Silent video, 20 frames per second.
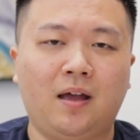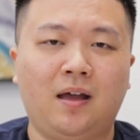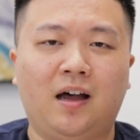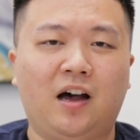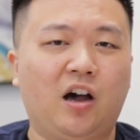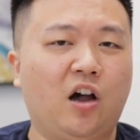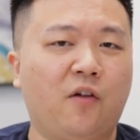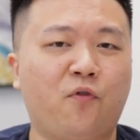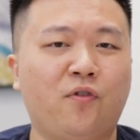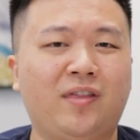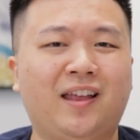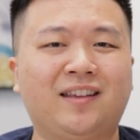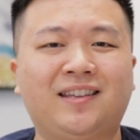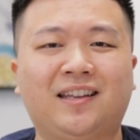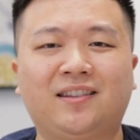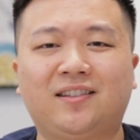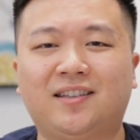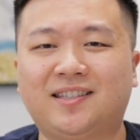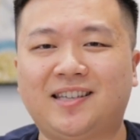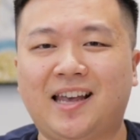However, that's
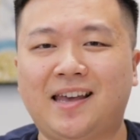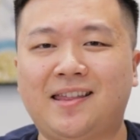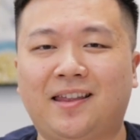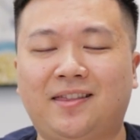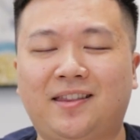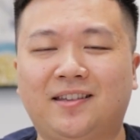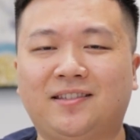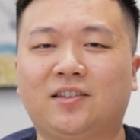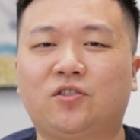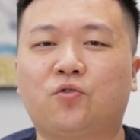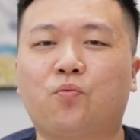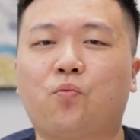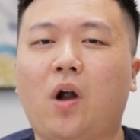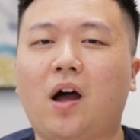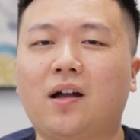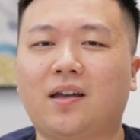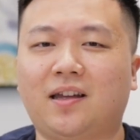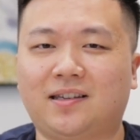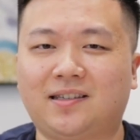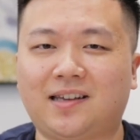not to say that this is
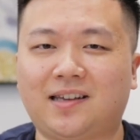rocket